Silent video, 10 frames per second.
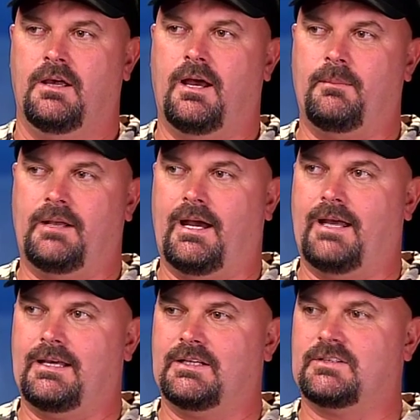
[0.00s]
I mean,
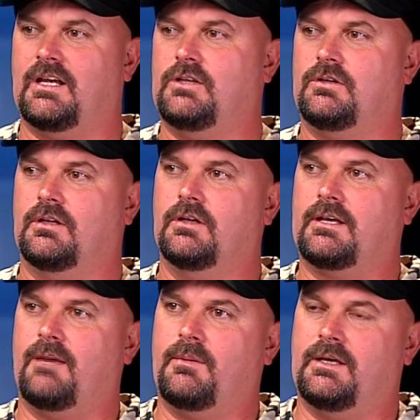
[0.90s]
I guess you can
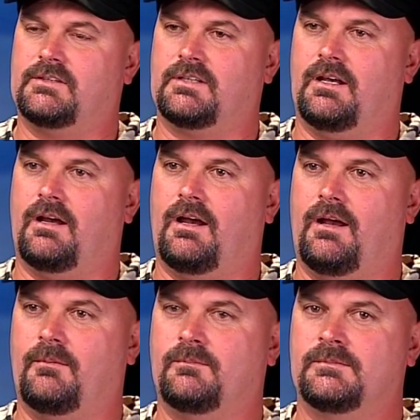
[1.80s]
look at me and say
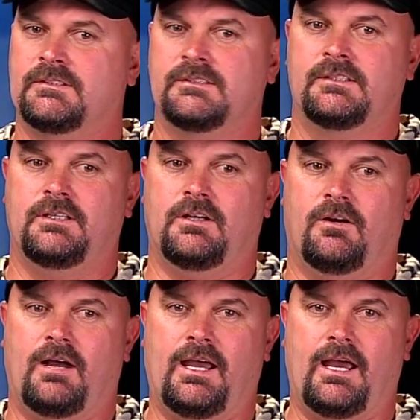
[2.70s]
I'm,
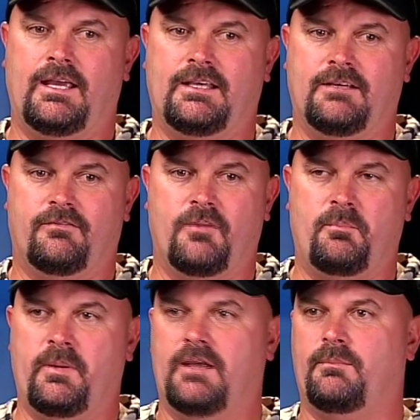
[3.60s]
I give the
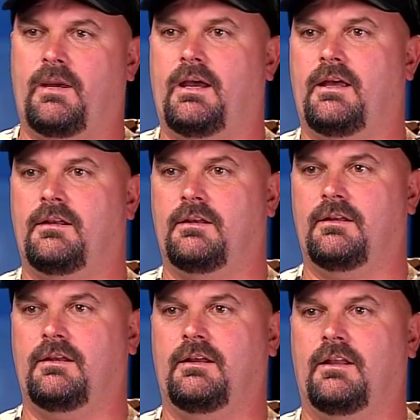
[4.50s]
big man
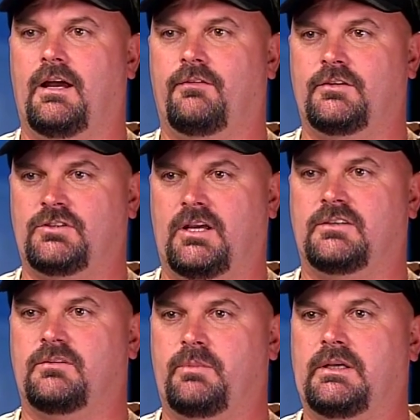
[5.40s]
in life a
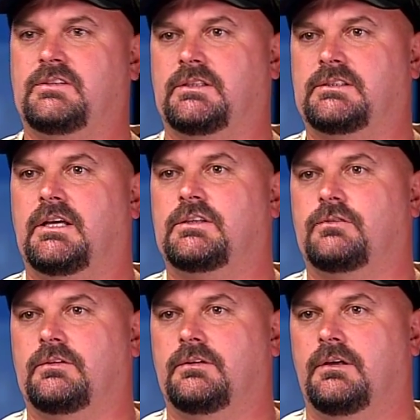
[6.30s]
chance of being
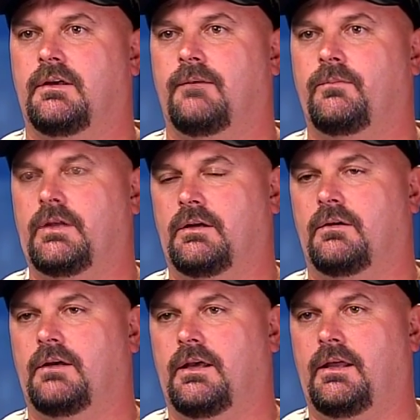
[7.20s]
successful.
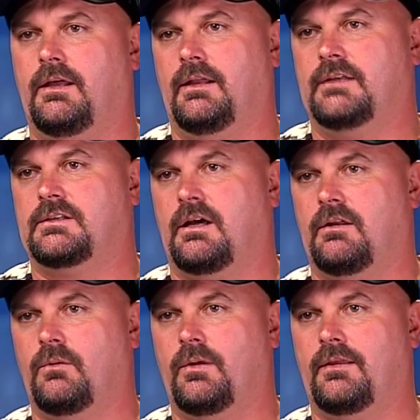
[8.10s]
And that's
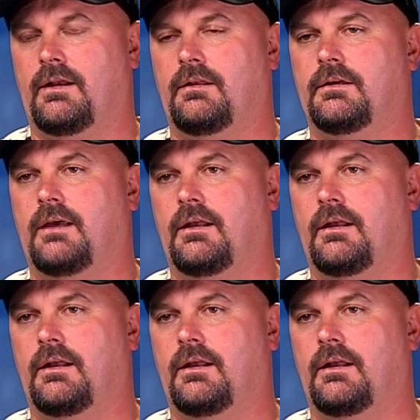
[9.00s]
kind of the way that I look